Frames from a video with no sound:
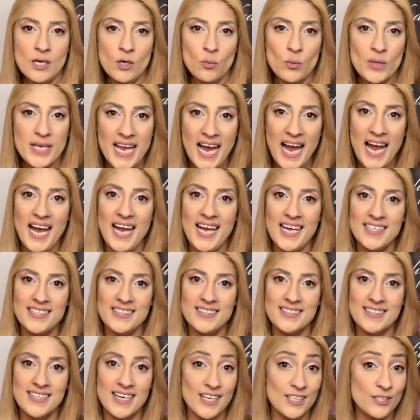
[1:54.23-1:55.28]
we
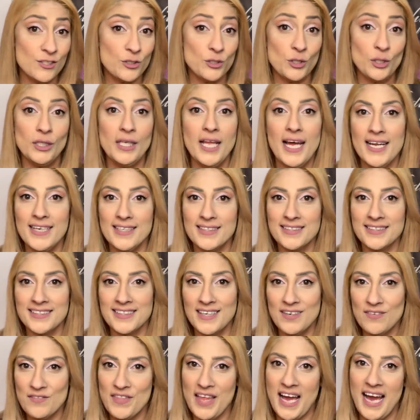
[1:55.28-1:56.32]
had under the light
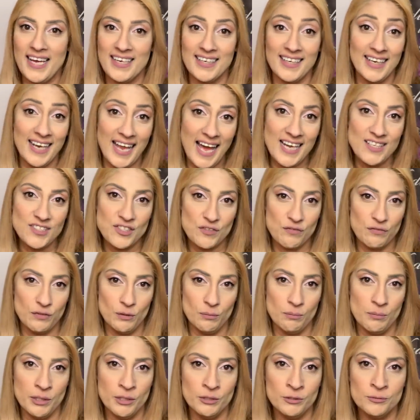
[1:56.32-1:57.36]
of that last full
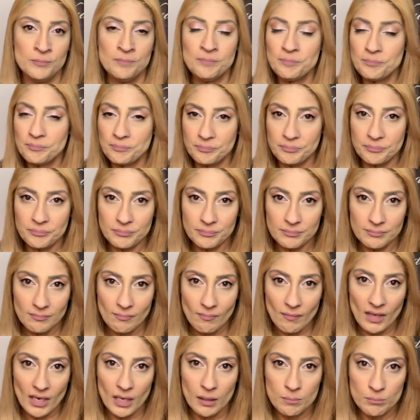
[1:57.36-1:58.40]
moon,
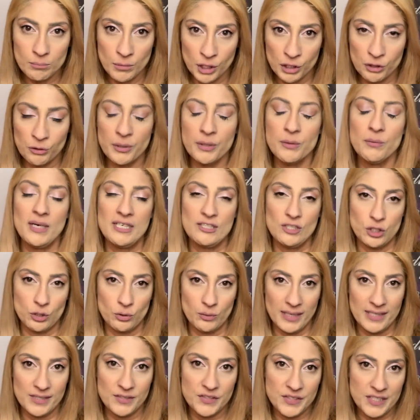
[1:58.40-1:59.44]
Mercury
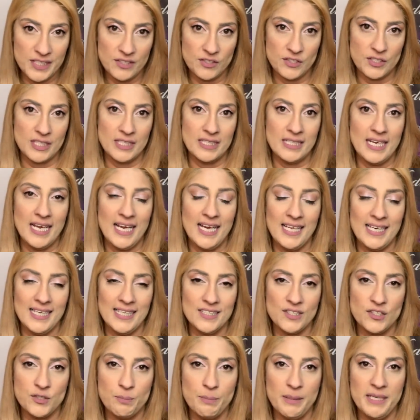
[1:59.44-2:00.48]
retrograde season, and
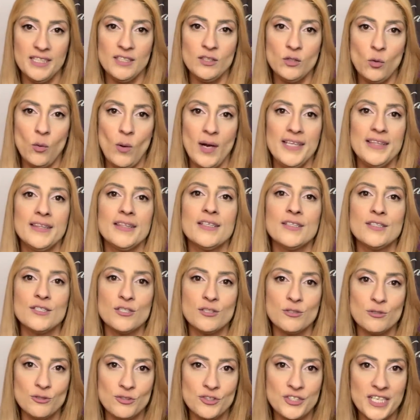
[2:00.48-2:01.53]
it's been quite the
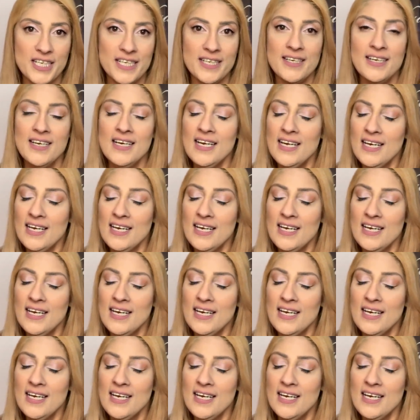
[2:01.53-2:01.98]
doozy,